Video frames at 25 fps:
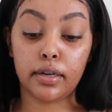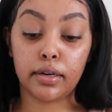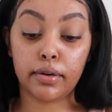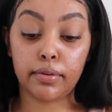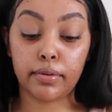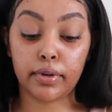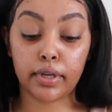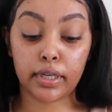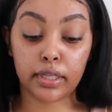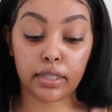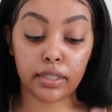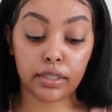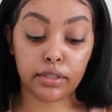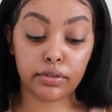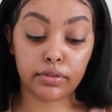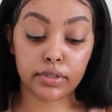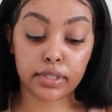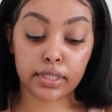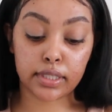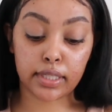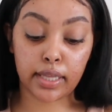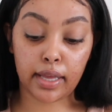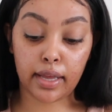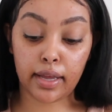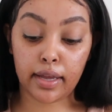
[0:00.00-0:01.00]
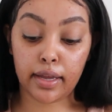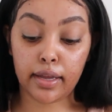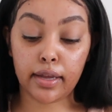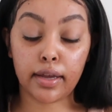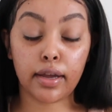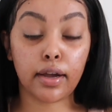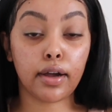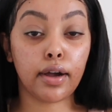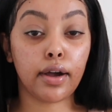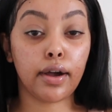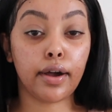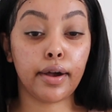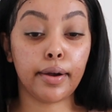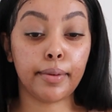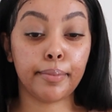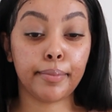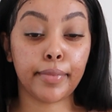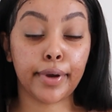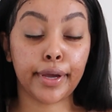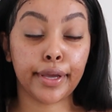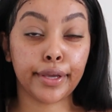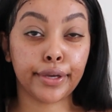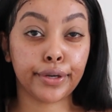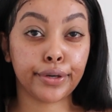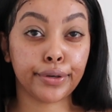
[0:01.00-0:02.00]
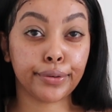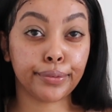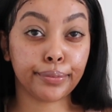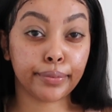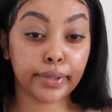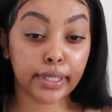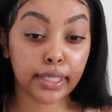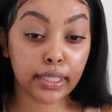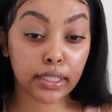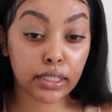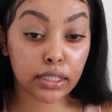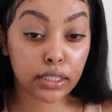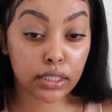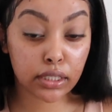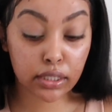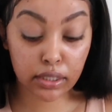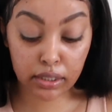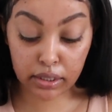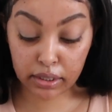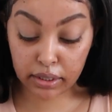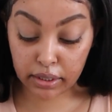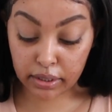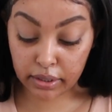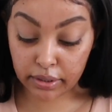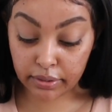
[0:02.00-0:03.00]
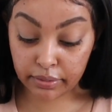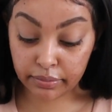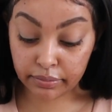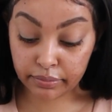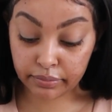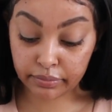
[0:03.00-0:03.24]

We're gonna use that on my crease.